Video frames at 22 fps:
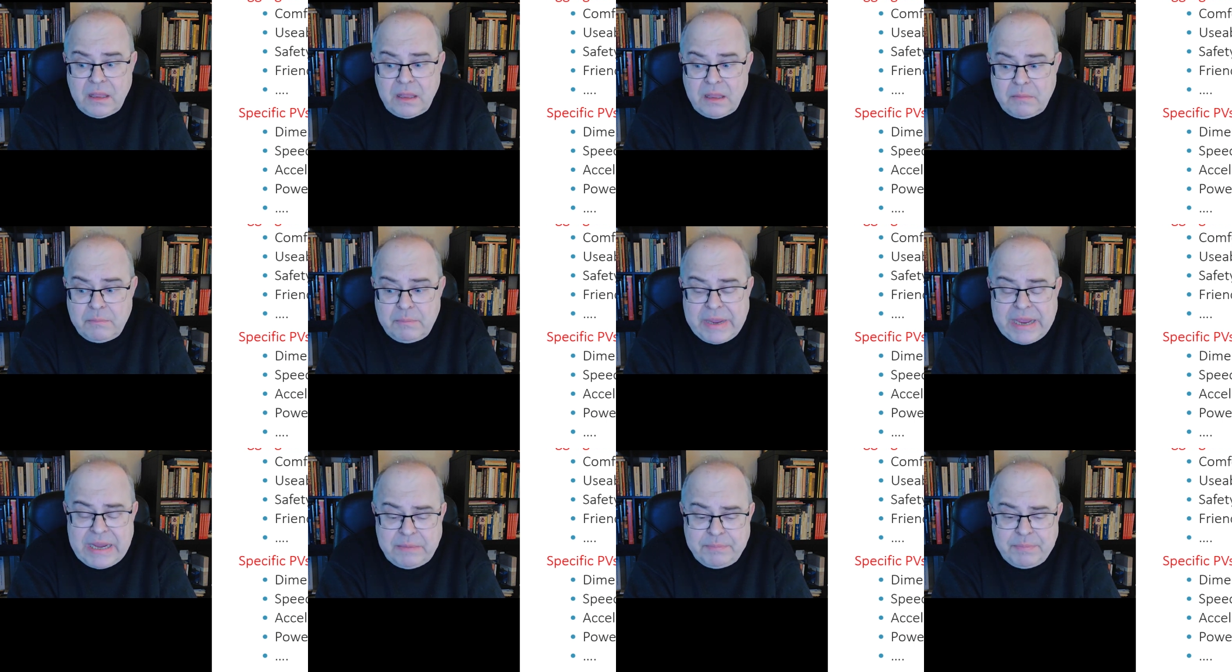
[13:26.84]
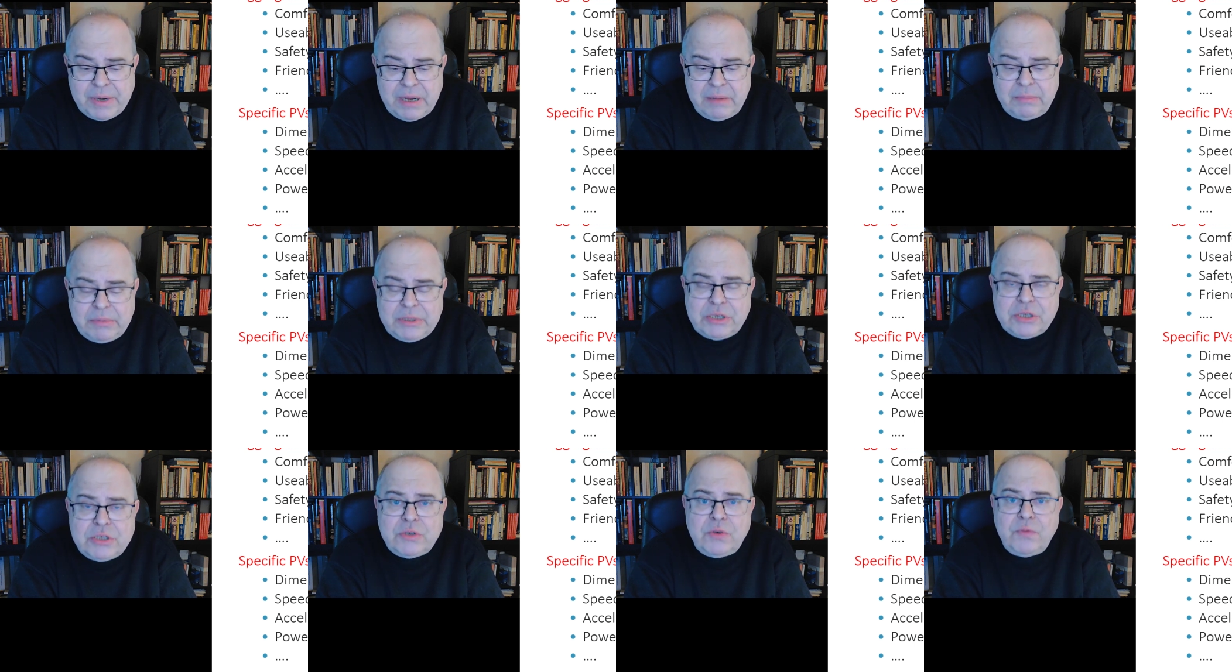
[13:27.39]
Main
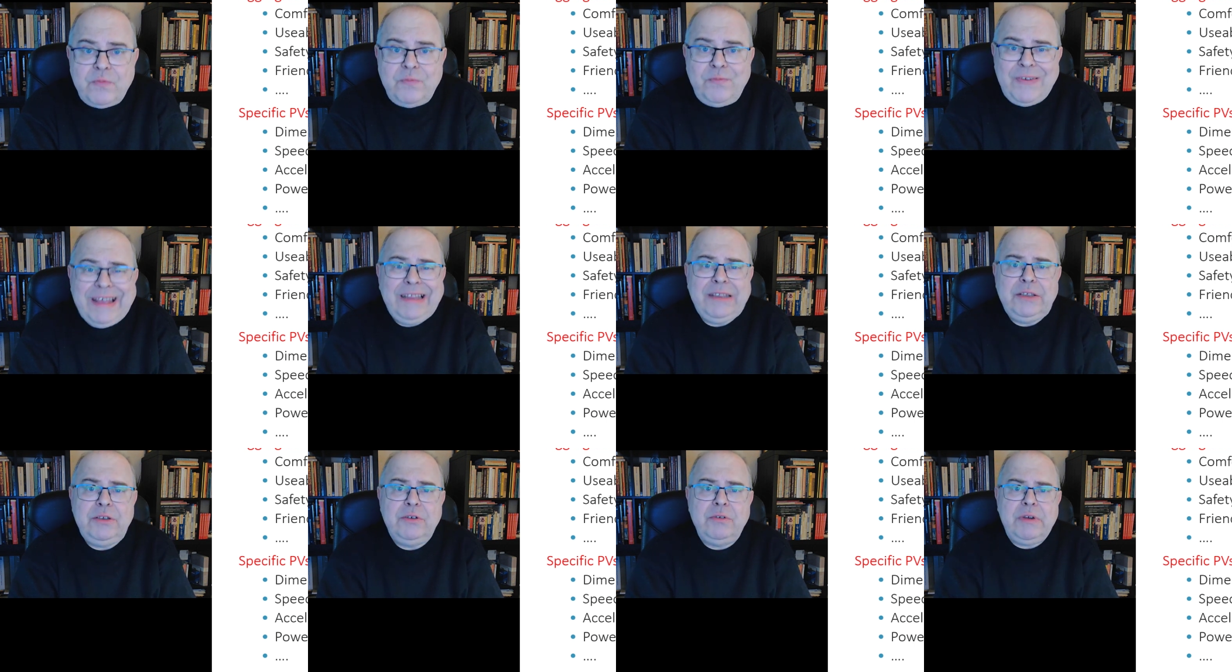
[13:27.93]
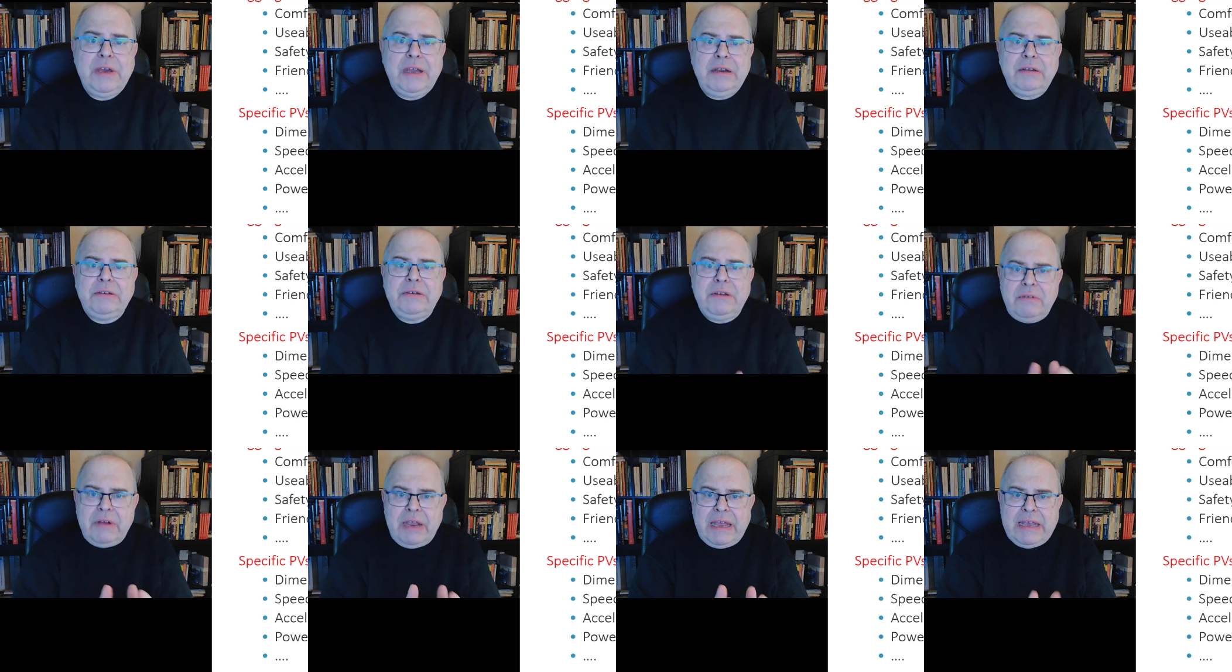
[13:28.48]
parameters of value
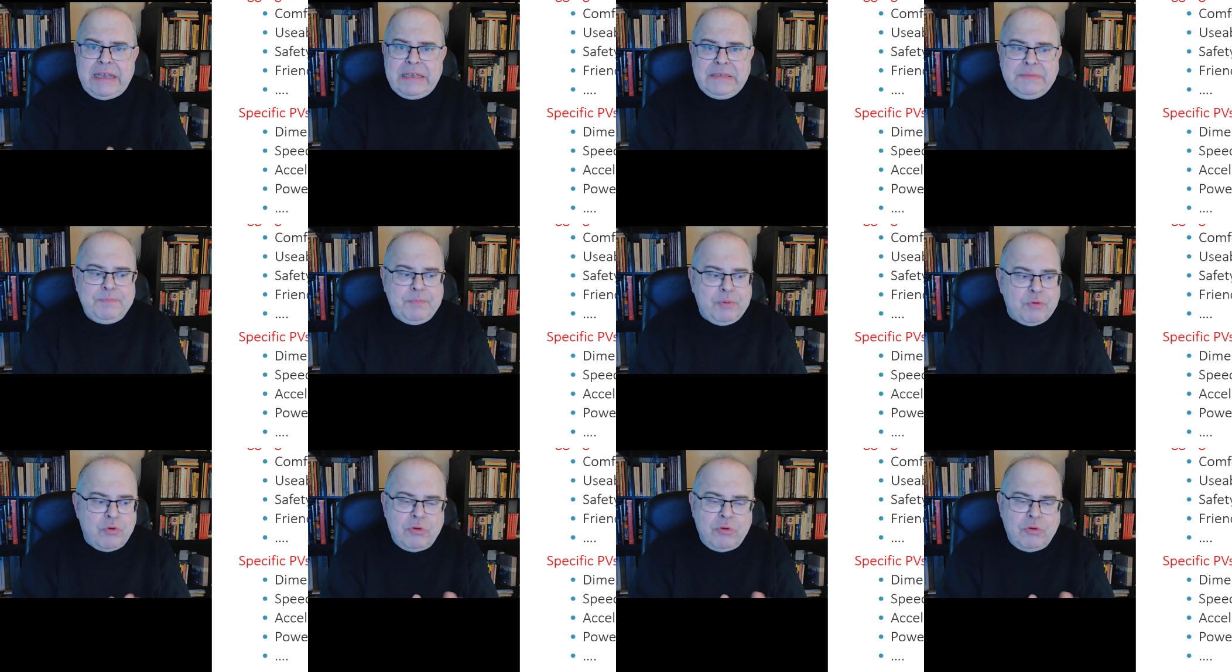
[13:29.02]
characterize